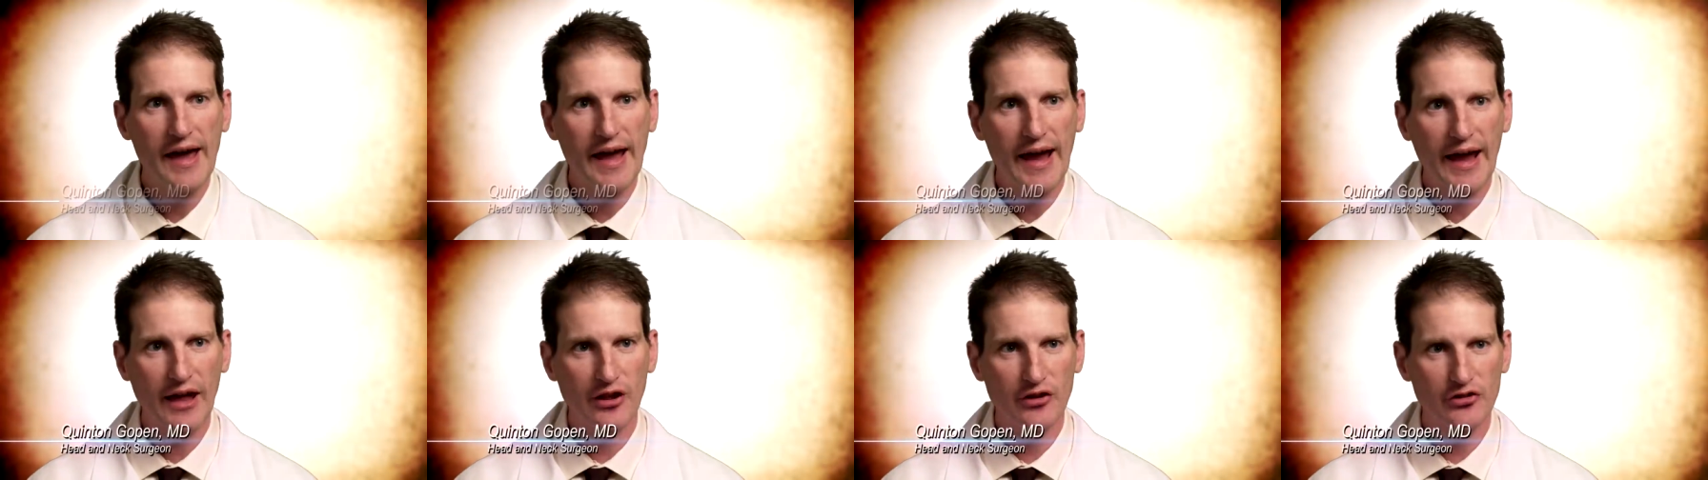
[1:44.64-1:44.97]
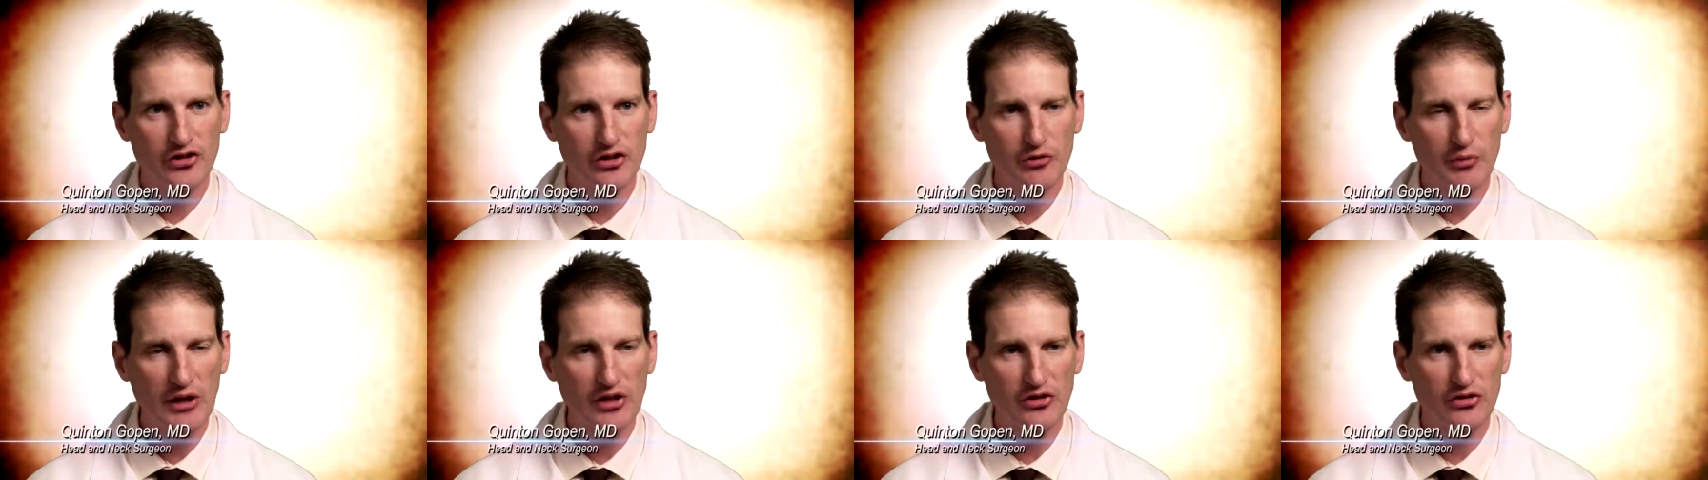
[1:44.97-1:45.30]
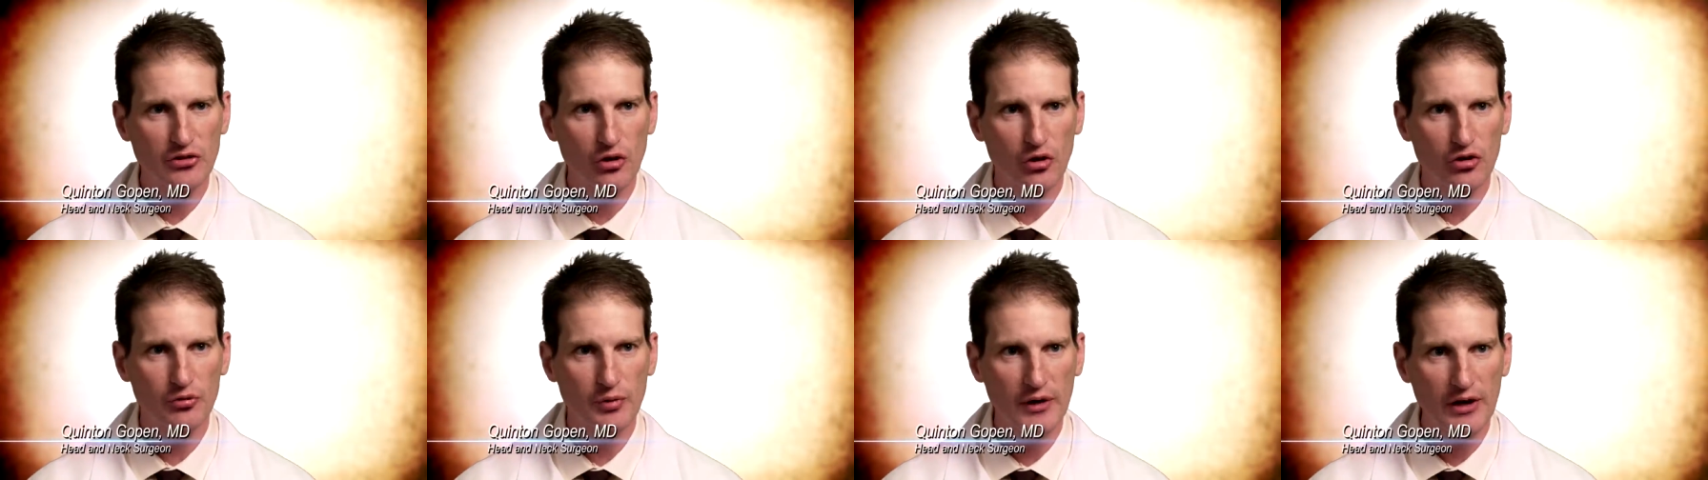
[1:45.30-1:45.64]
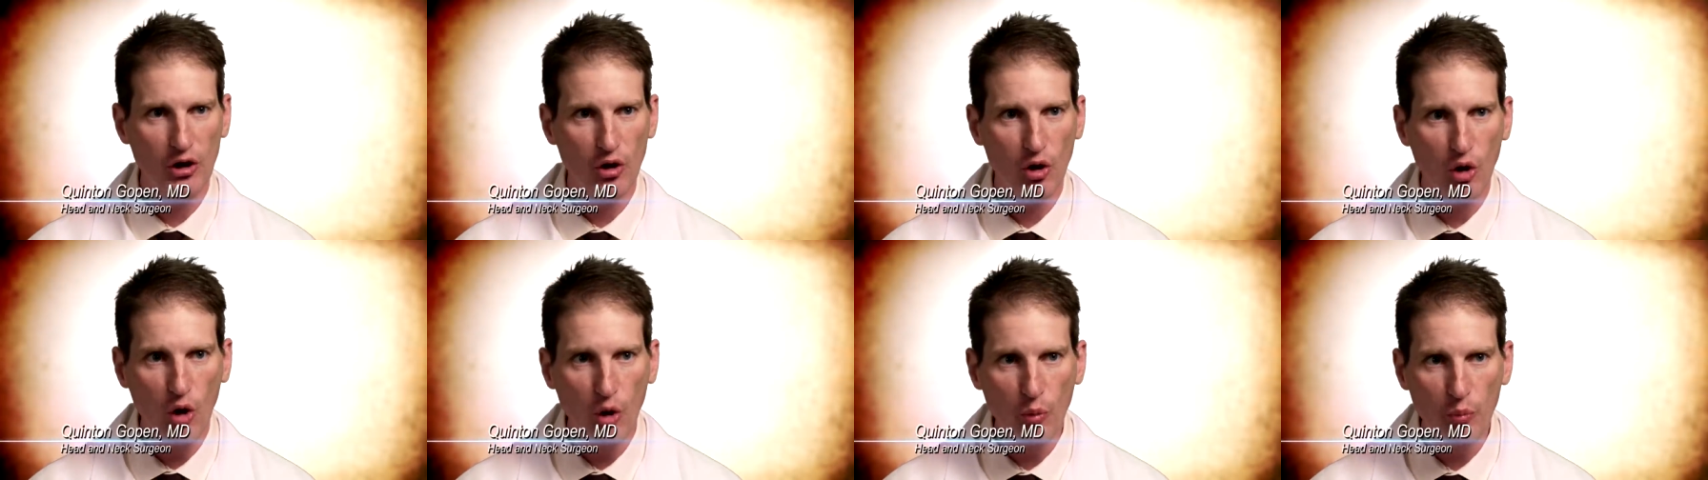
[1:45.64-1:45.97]
allergy-based nose spray
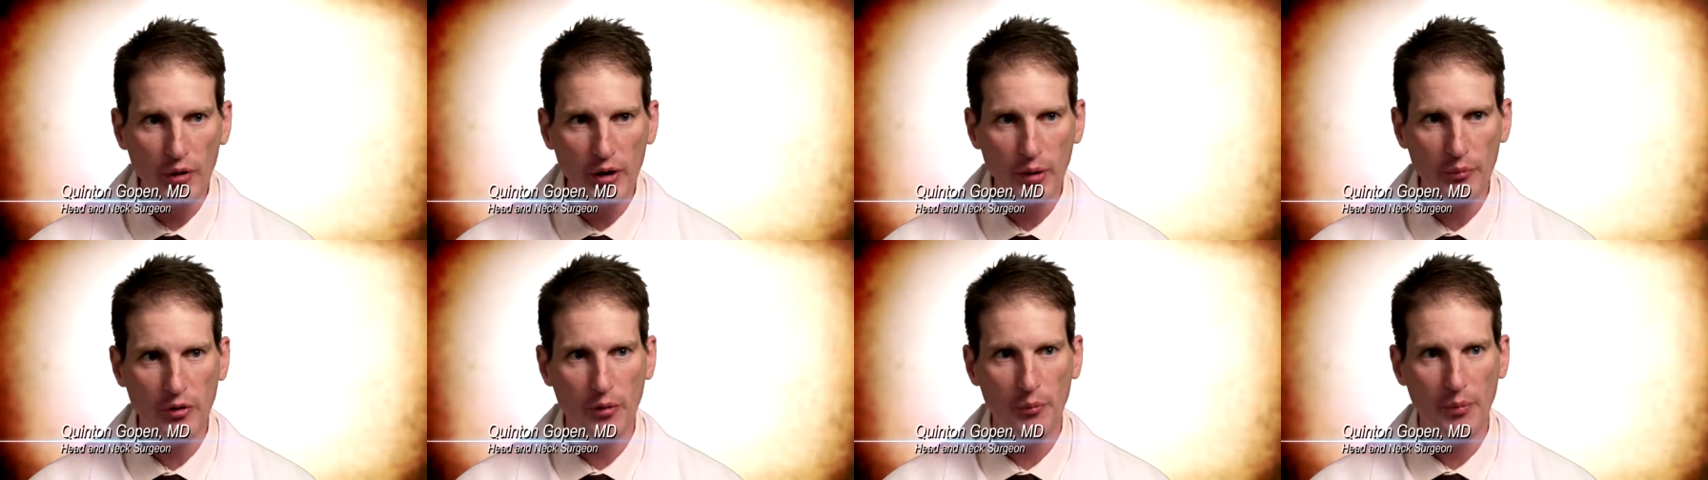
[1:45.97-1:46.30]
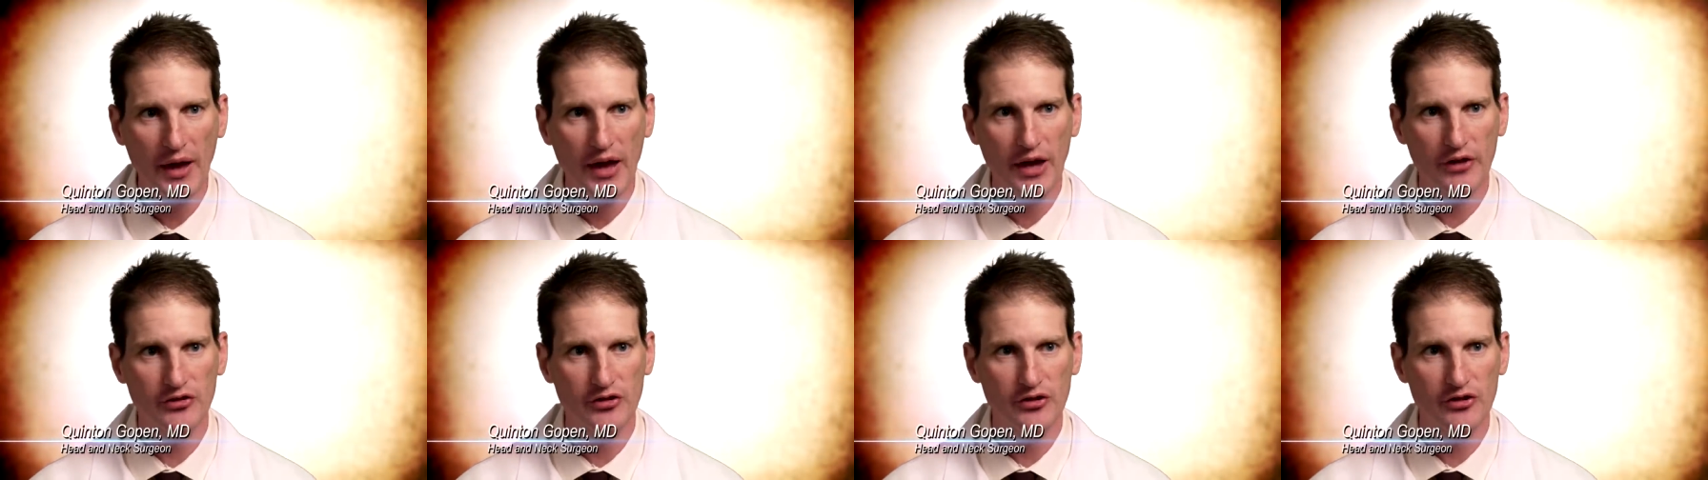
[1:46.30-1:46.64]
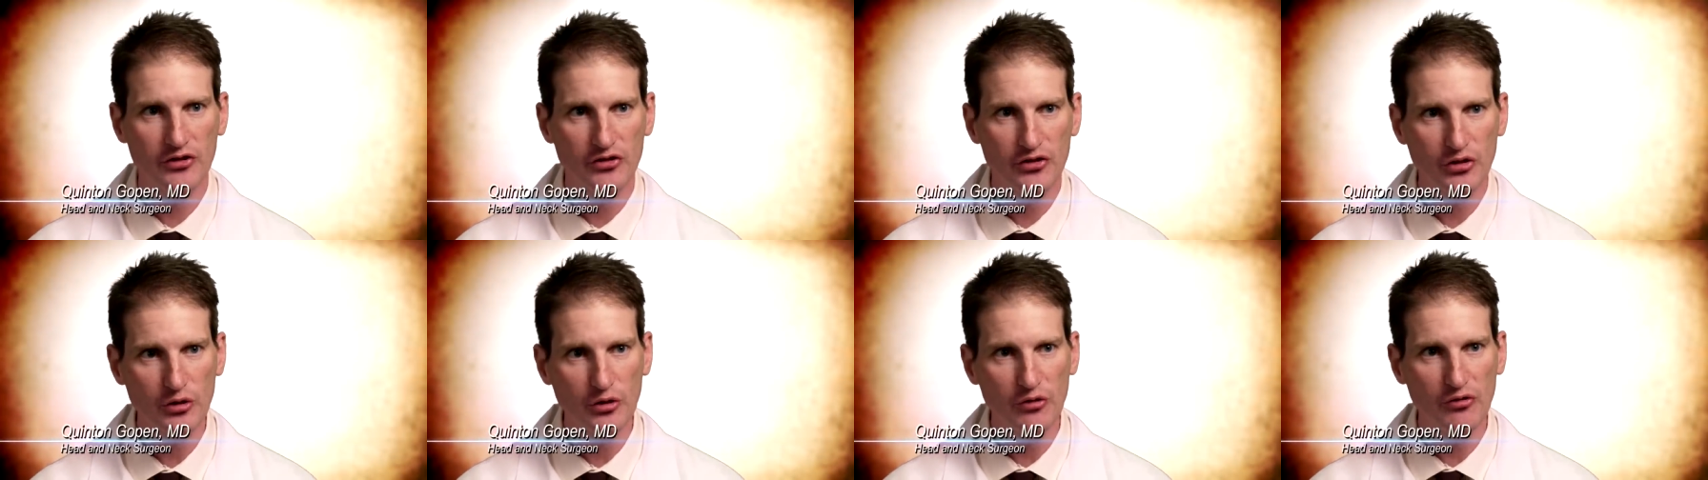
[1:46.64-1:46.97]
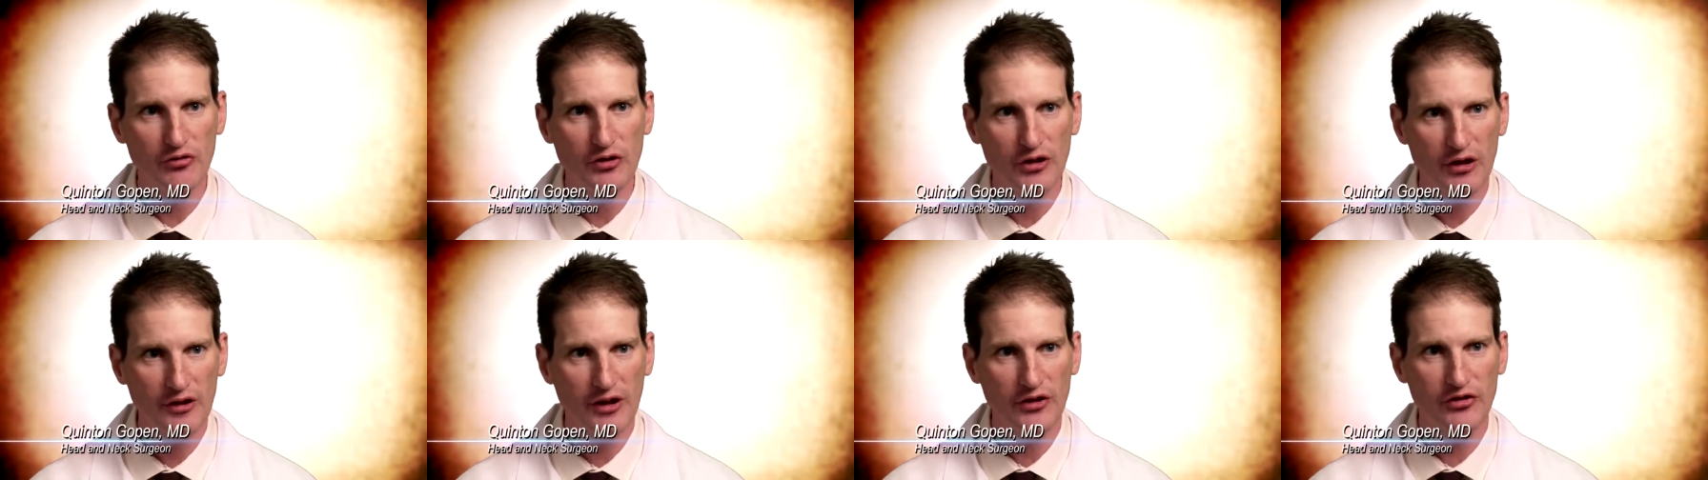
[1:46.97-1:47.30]
to open up the passages so you
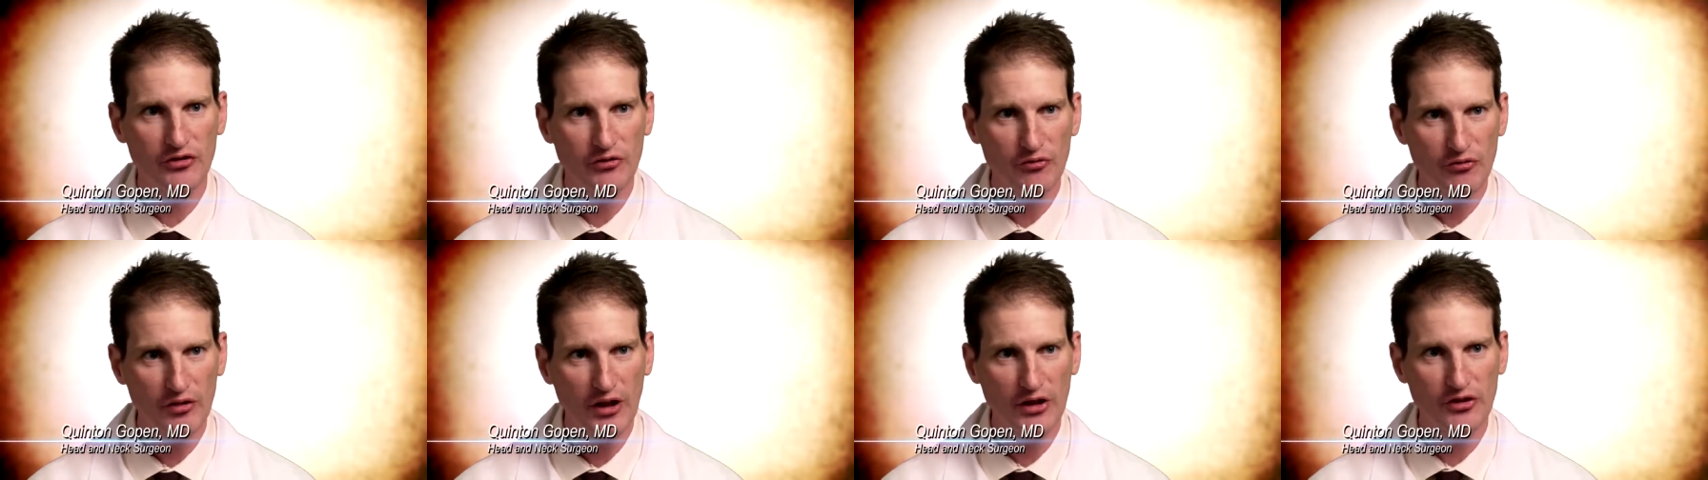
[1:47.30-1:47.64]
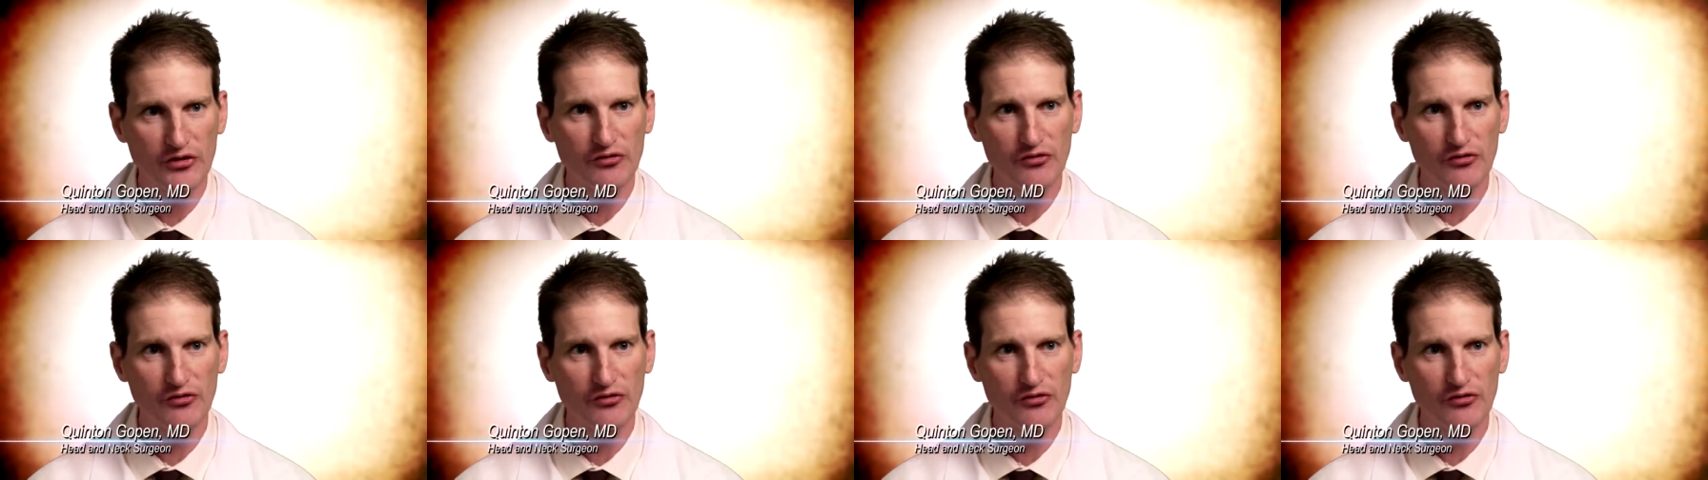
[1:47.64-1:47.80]
feel less, less